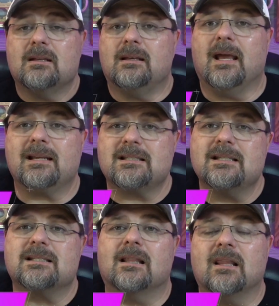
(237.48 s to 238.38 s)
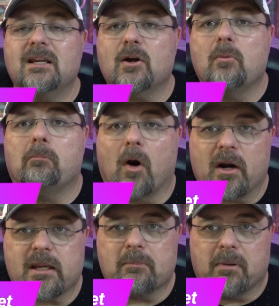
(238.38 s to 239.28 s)
Next is the Lido
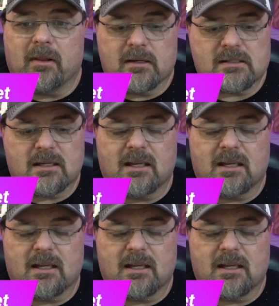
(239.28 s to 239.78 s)
Marketplace.